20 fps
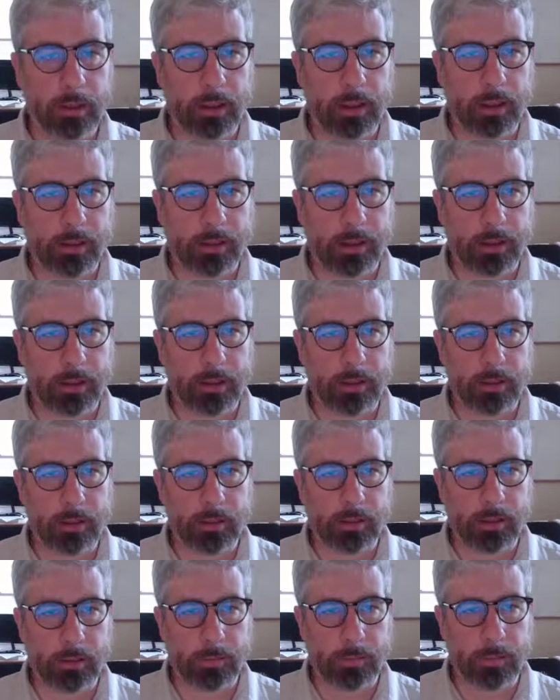And then
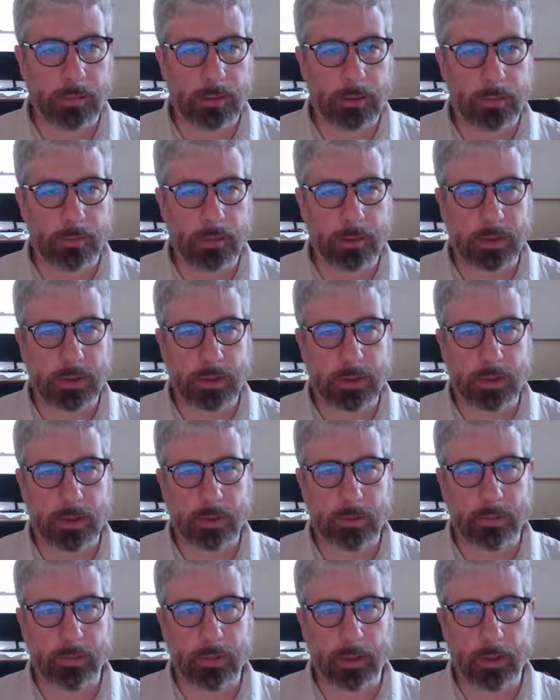there's some business
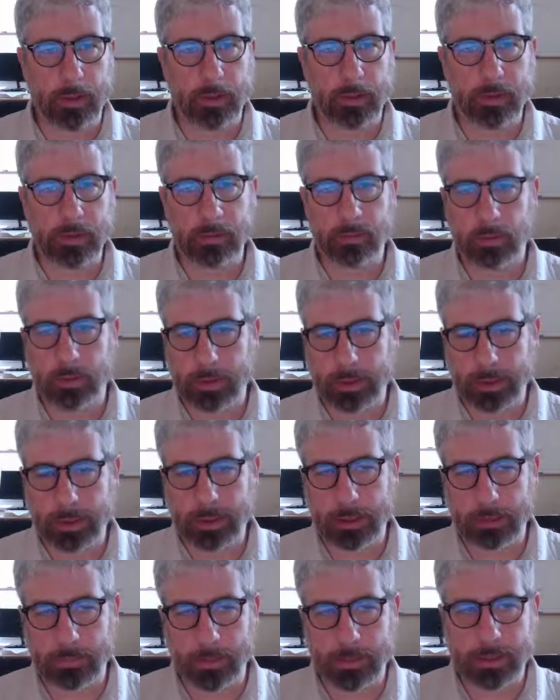here, some more
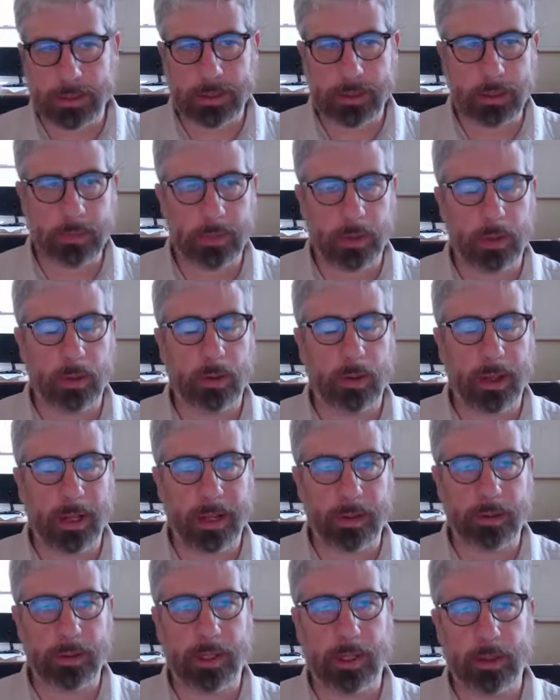detailed business about
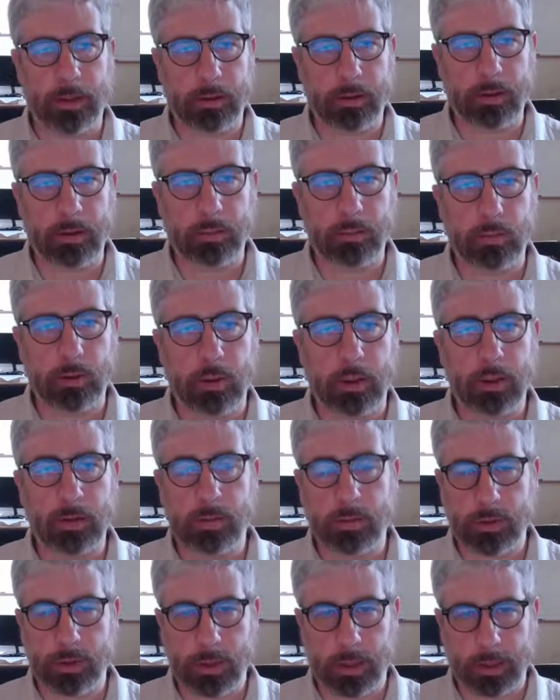how the algorithm works,
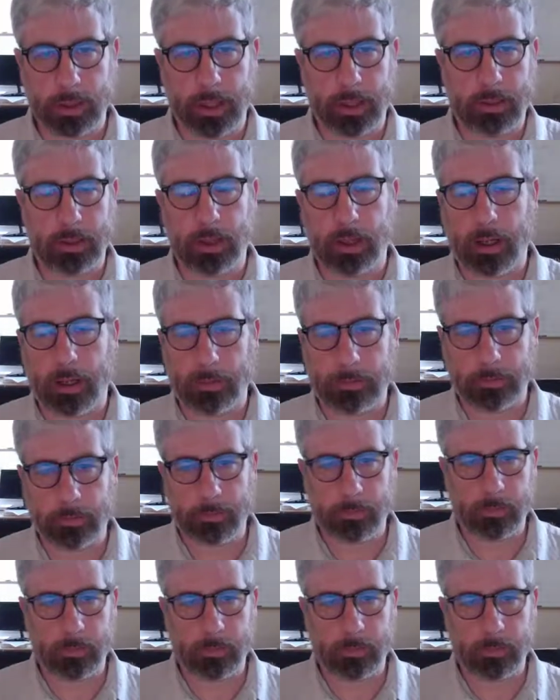which again, I'm